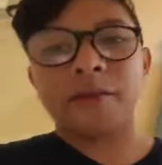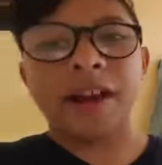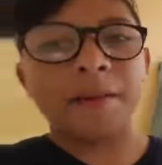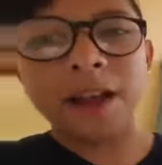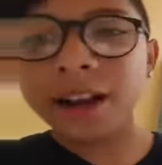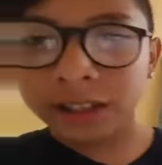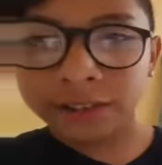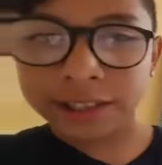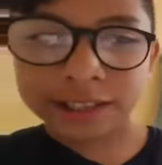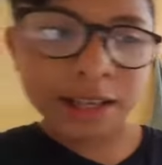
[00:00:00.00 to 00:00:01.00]
worry, I'm not
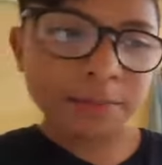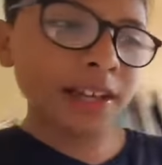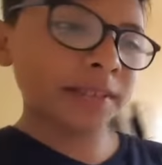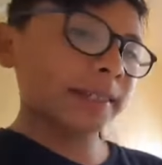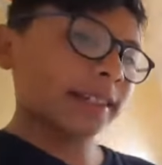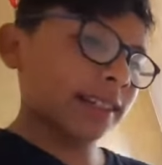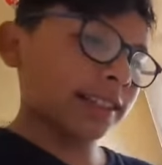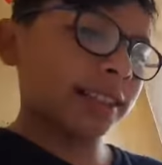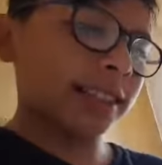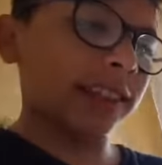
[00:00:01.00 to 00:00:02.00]
coloring the slime yet
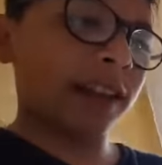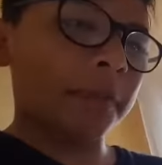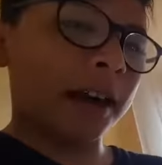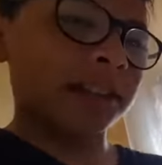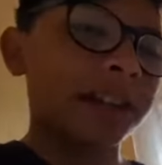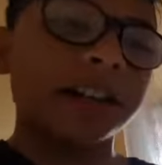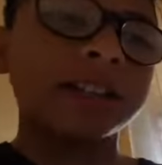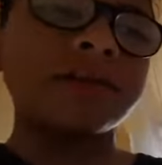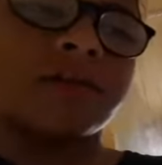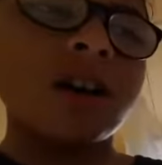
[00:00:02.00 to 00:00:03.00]
because the slime hasn't
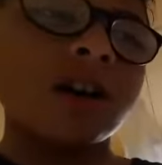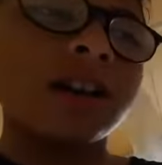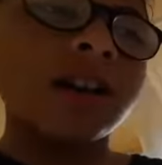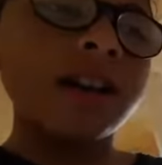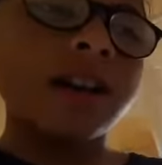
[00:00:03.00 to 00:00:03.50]
got small.